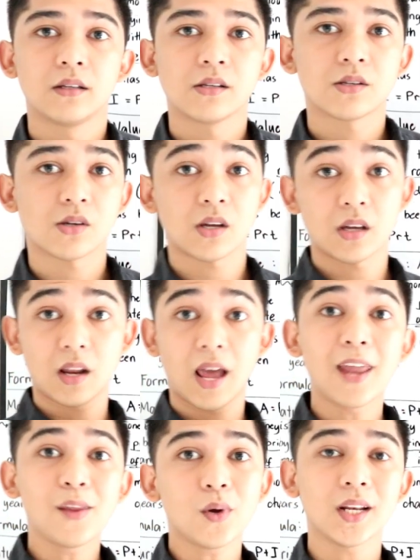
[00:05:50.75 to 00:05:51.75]
So in
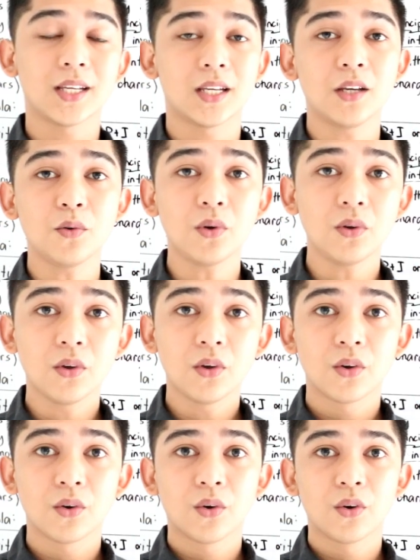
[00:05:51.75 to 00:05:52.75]
annually,
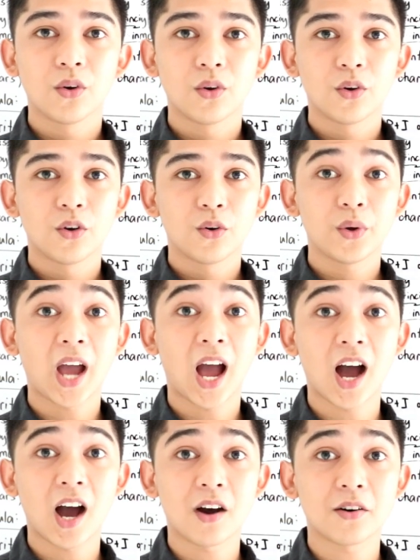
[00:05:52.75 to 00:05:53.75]
we
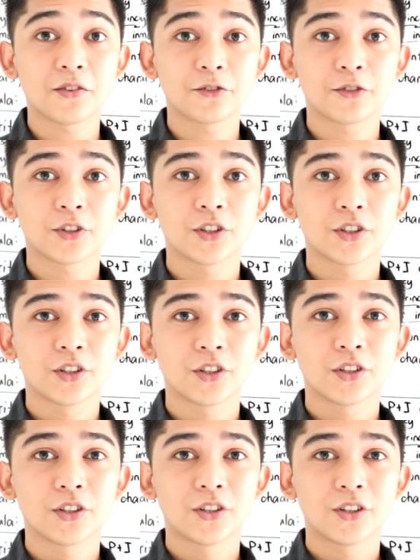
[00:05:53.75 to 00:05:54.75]
have
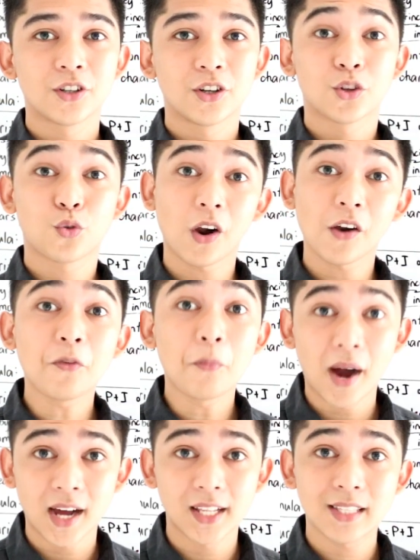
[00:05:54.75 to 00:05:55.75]
12
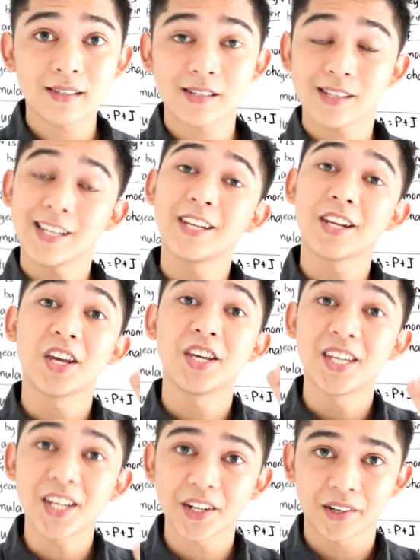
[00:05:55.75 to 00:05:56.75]
months in a
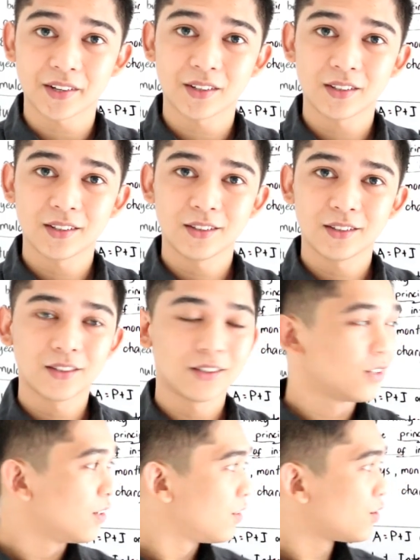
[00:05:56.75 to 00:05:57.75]
year.
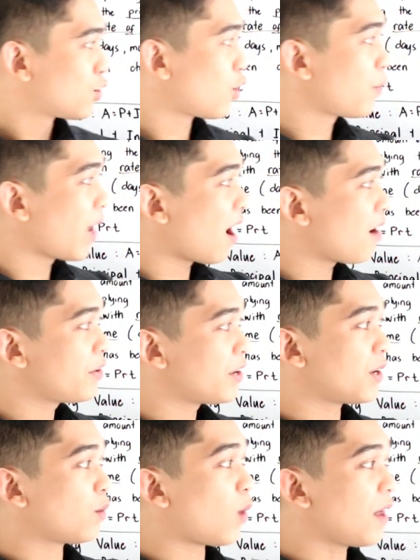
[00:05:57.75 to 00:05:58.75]
So we have
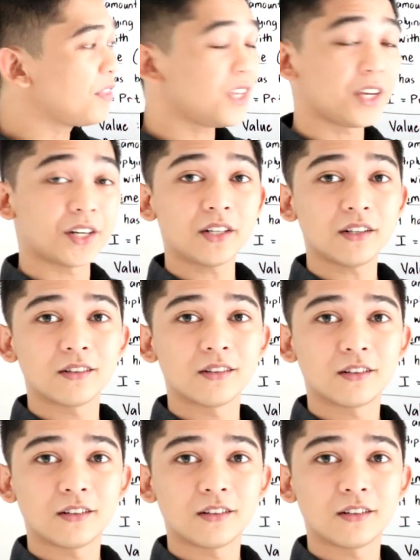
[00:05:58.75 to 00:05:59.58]
here 1 year,